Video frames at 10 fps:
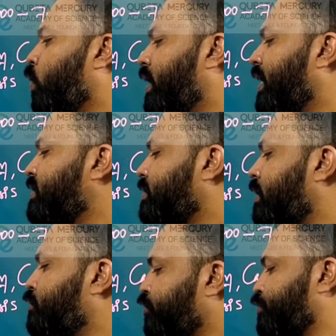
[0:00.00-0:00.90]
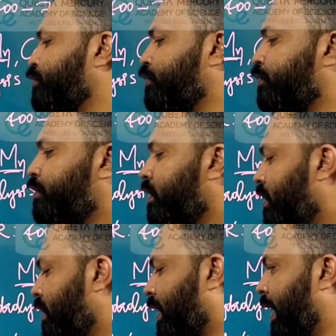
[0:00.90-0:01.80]
one is true.
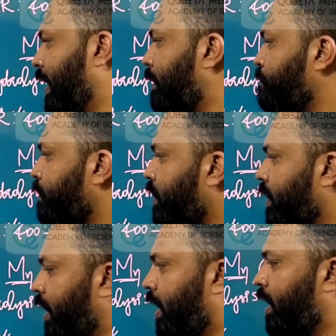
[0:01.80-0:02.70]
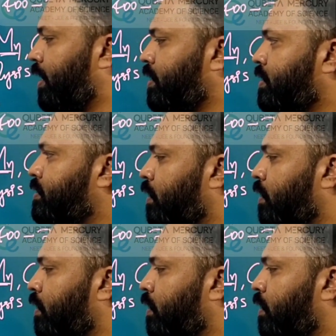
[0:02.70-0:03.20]
Okay, yeah,